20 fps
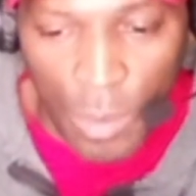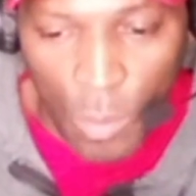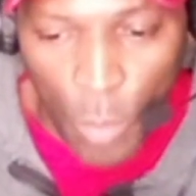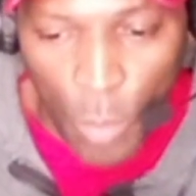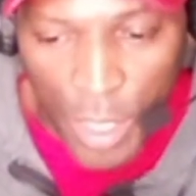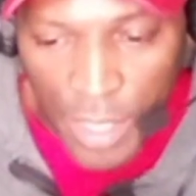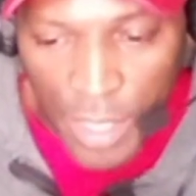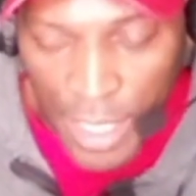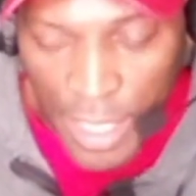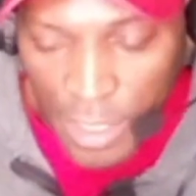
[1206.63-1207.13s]

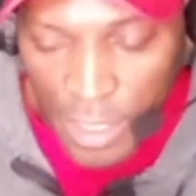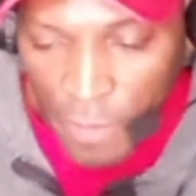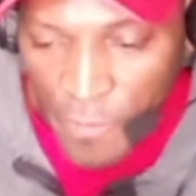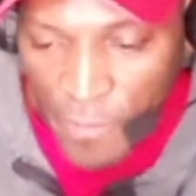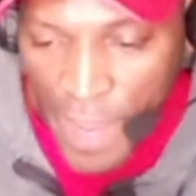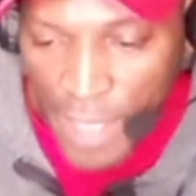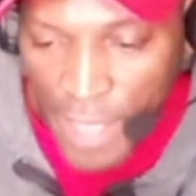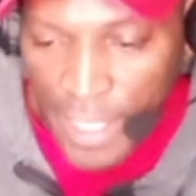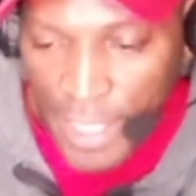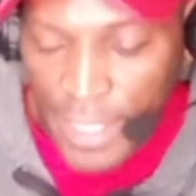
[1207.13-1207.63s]
what do,
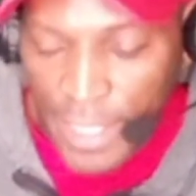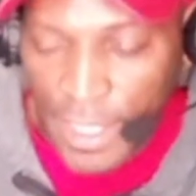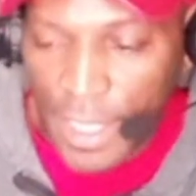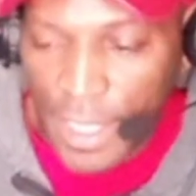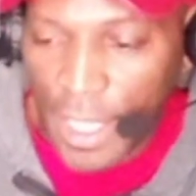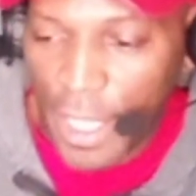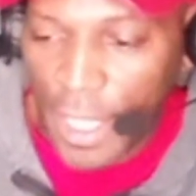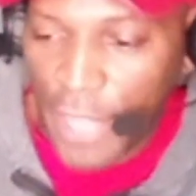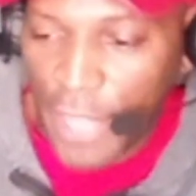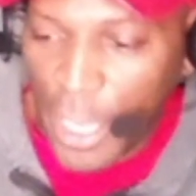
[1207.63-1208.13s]

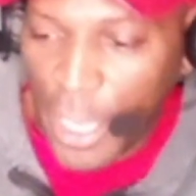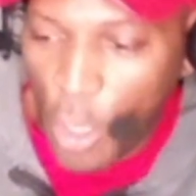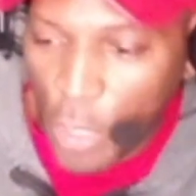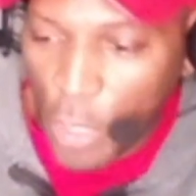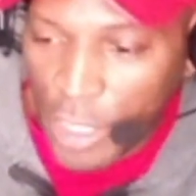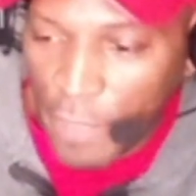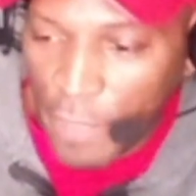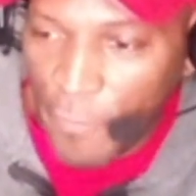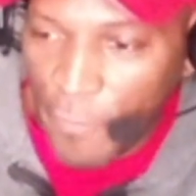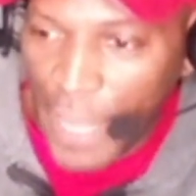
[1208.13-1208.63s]
fellas? They
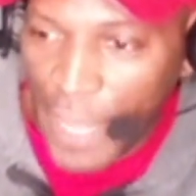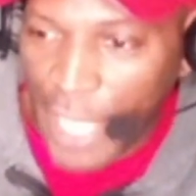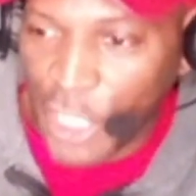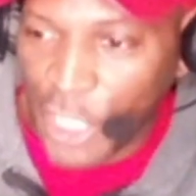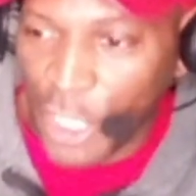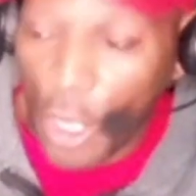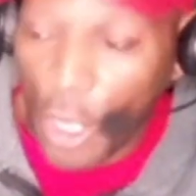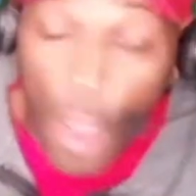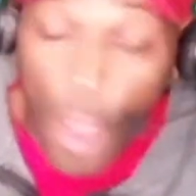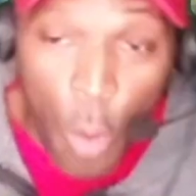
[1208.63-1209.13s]
go to
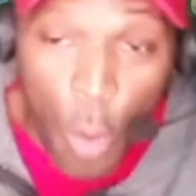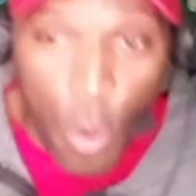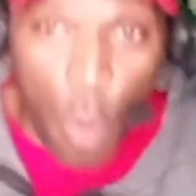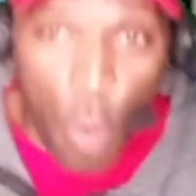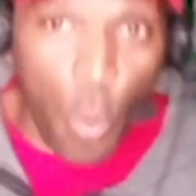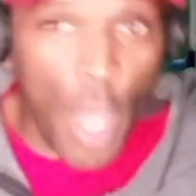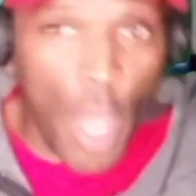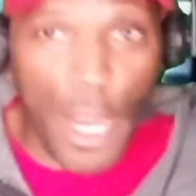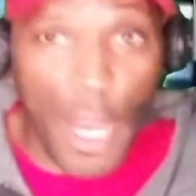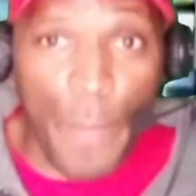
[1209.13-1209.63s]
deflection.
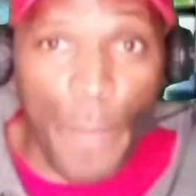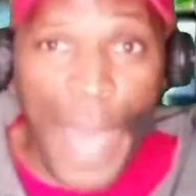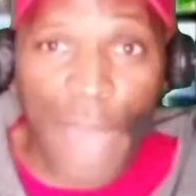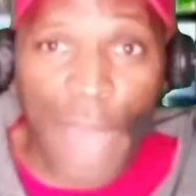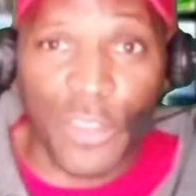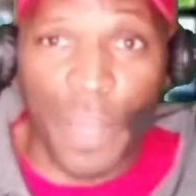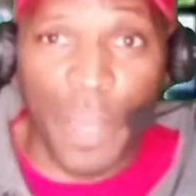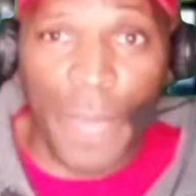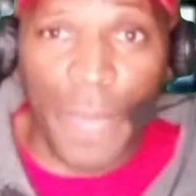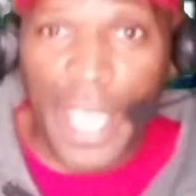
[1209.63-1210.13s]
Well, what
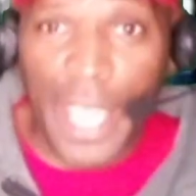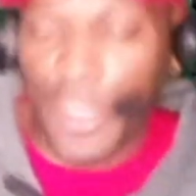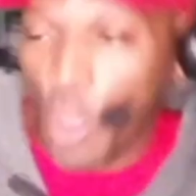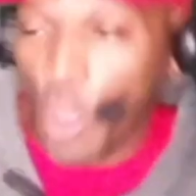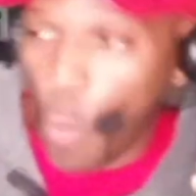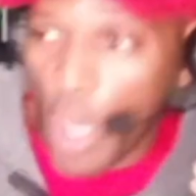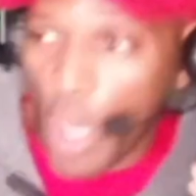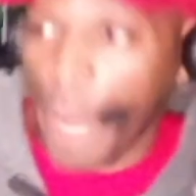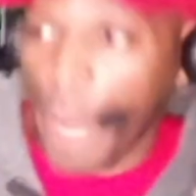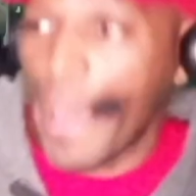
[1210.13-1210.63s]
about the men?
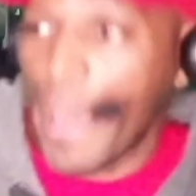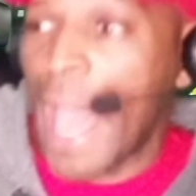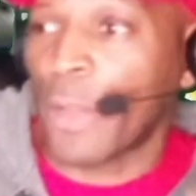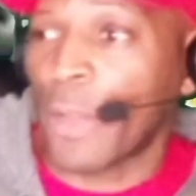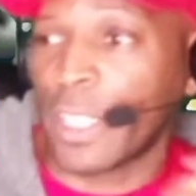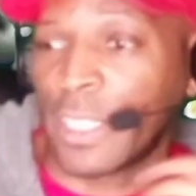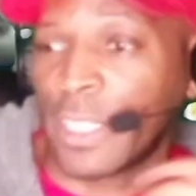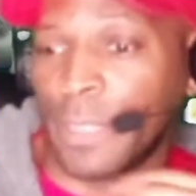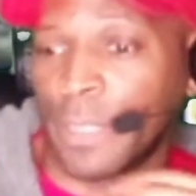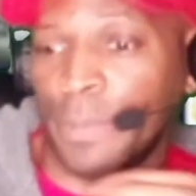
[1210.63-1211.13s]
The
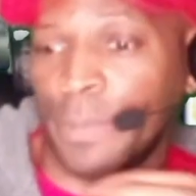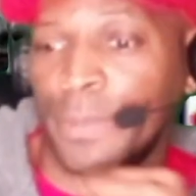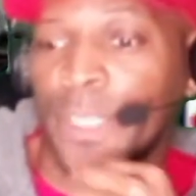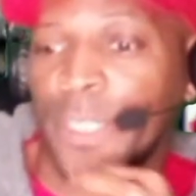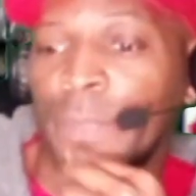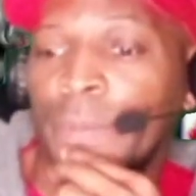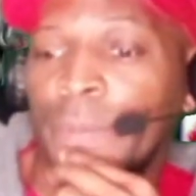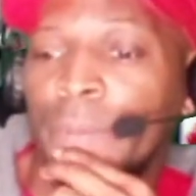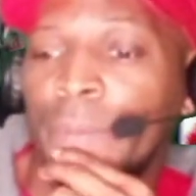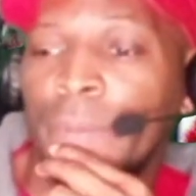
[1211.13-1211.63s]

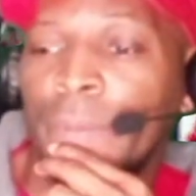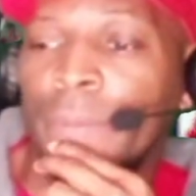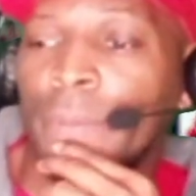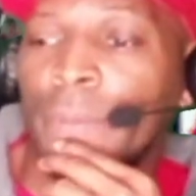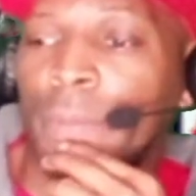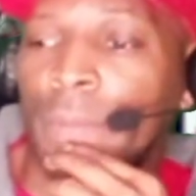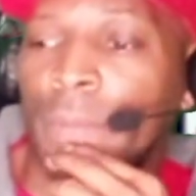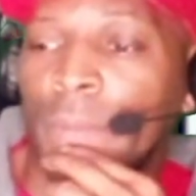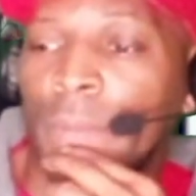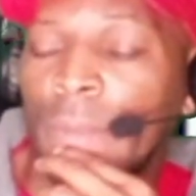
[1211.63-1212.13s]
whataboutisms.
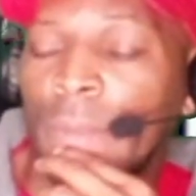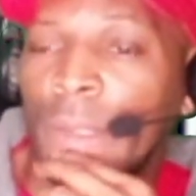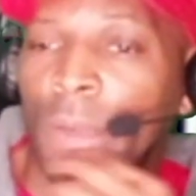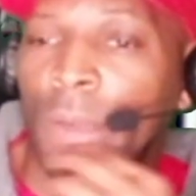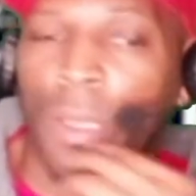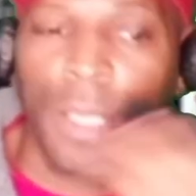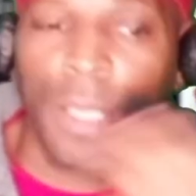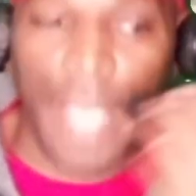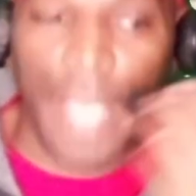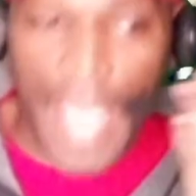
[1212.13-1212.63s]

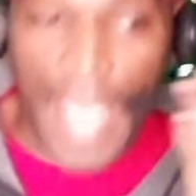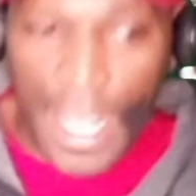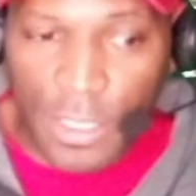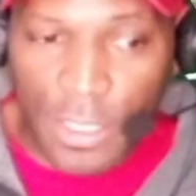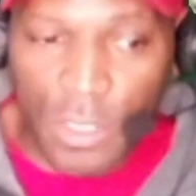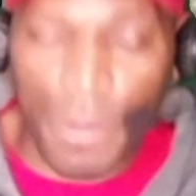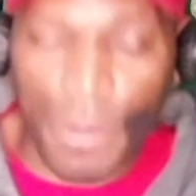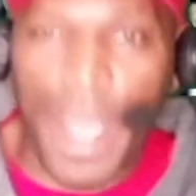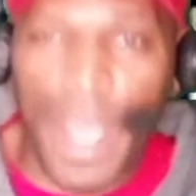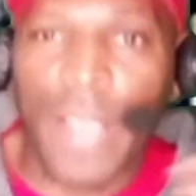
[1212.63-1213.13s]

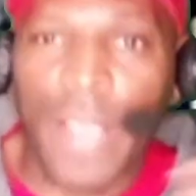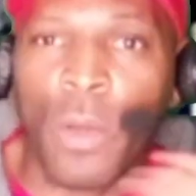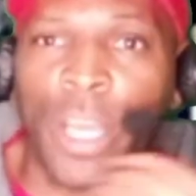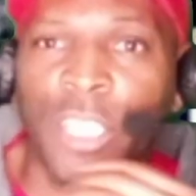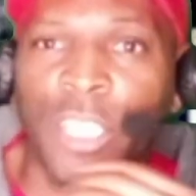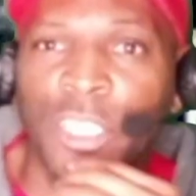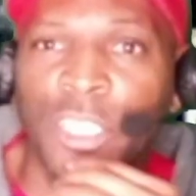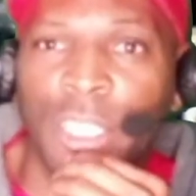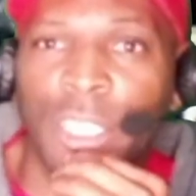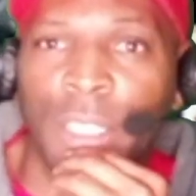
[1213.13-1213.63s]
Answer my
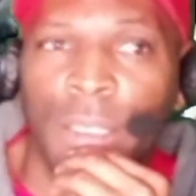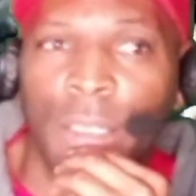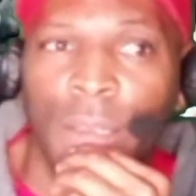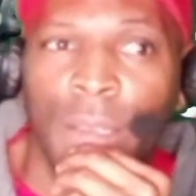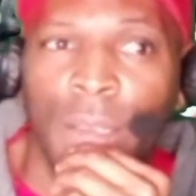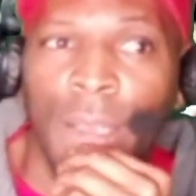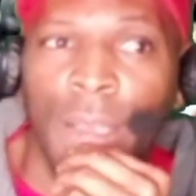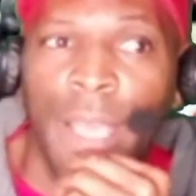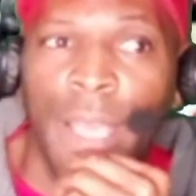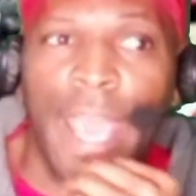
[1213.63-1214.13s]
question.
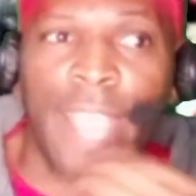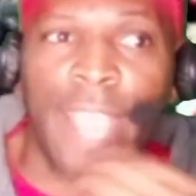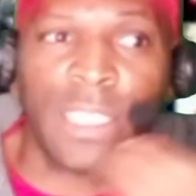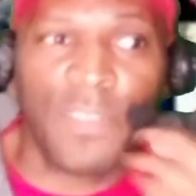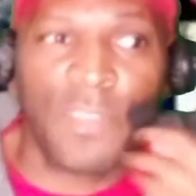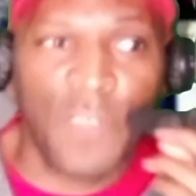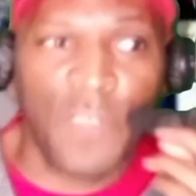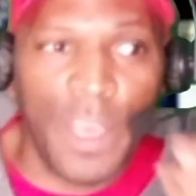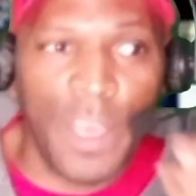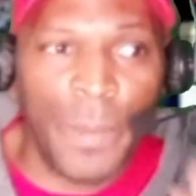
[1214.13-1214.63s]

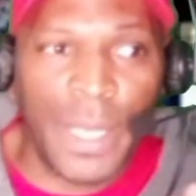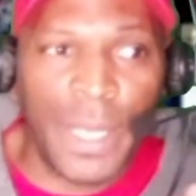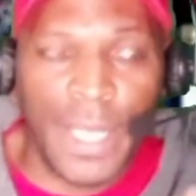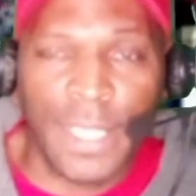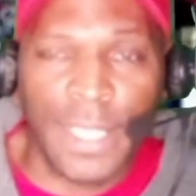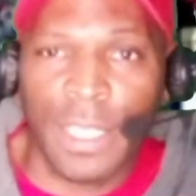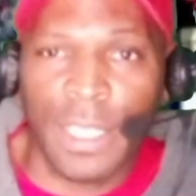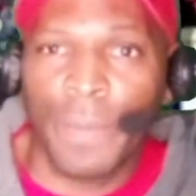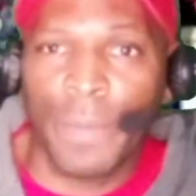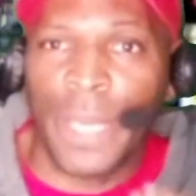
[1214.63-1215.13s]
Has
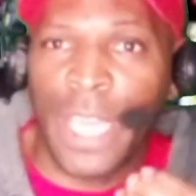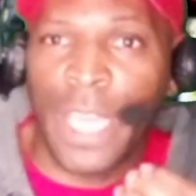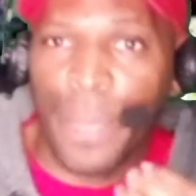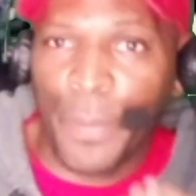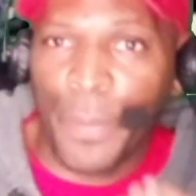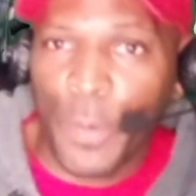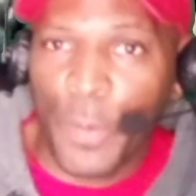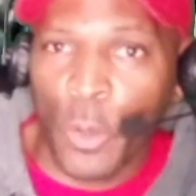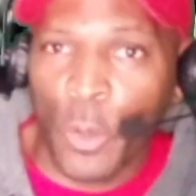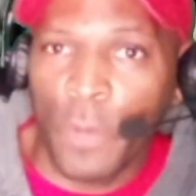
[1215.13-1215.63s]
feminism
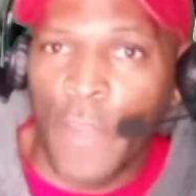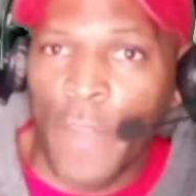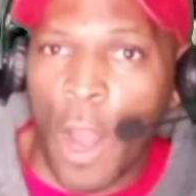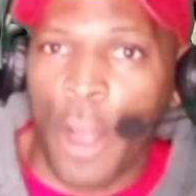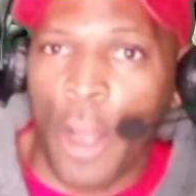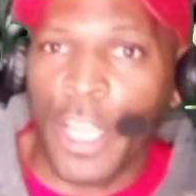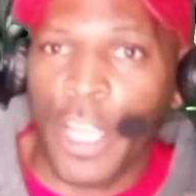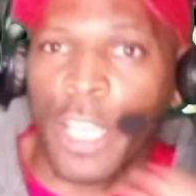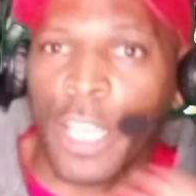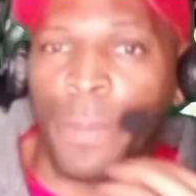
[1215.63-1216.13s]
improved
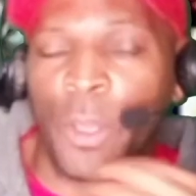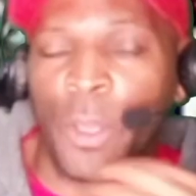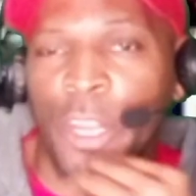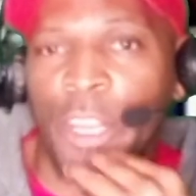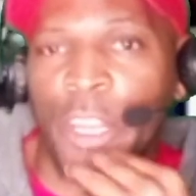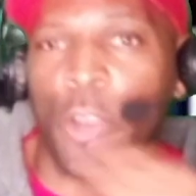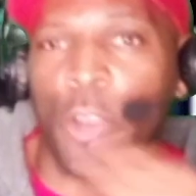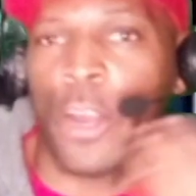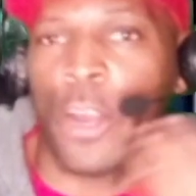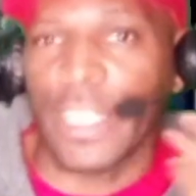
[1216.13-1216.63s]
our
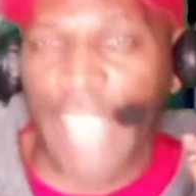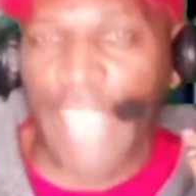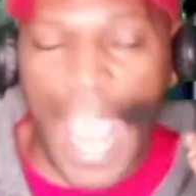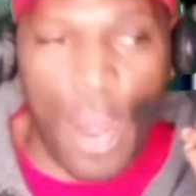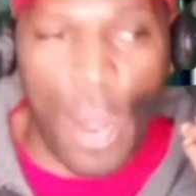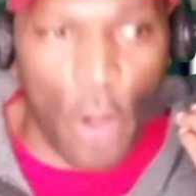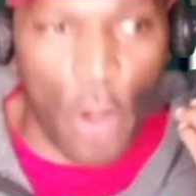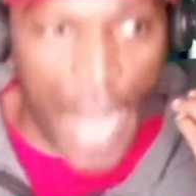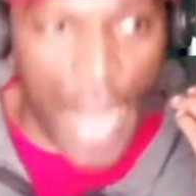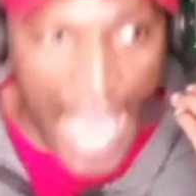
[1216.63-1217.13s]
community, or
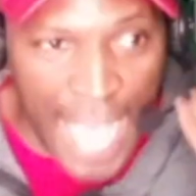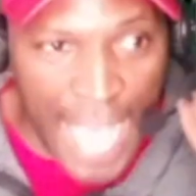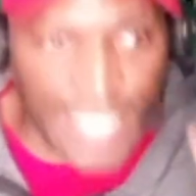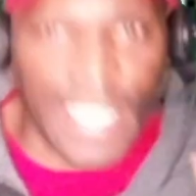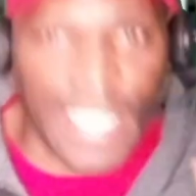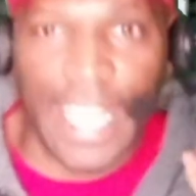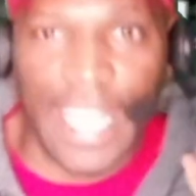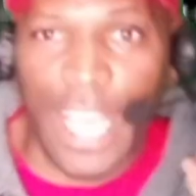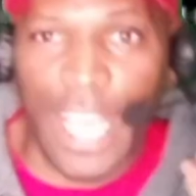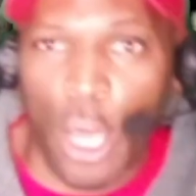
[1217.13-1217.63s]

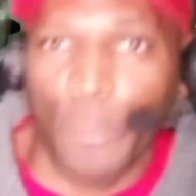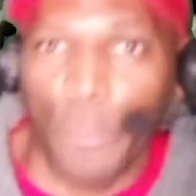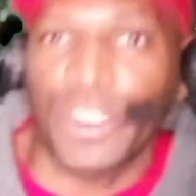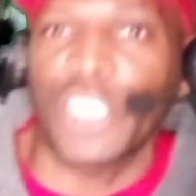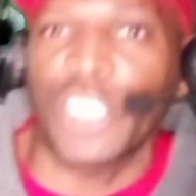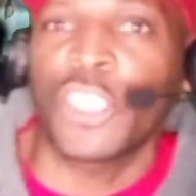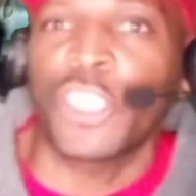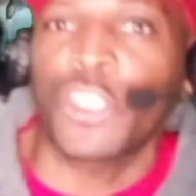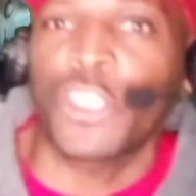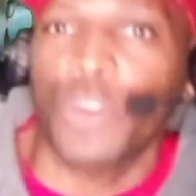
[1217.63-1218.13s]
has it
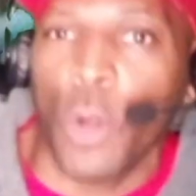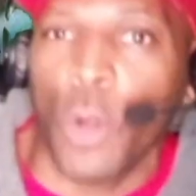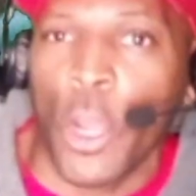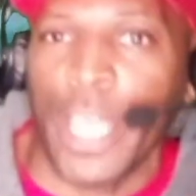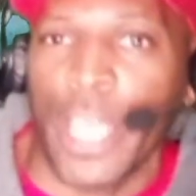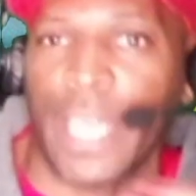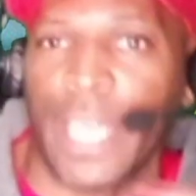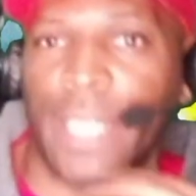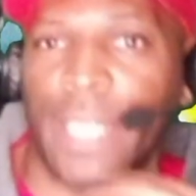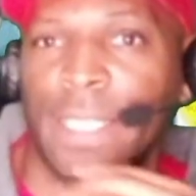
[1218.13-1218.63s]
helped
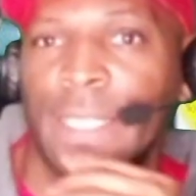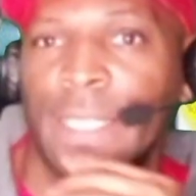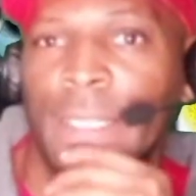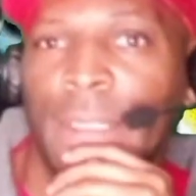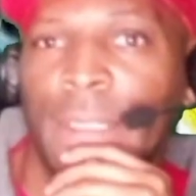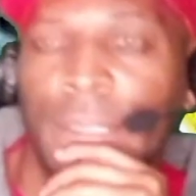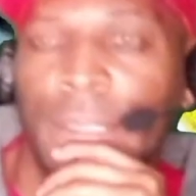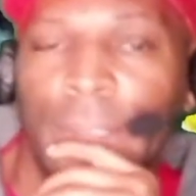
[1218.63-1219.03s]
destroy it?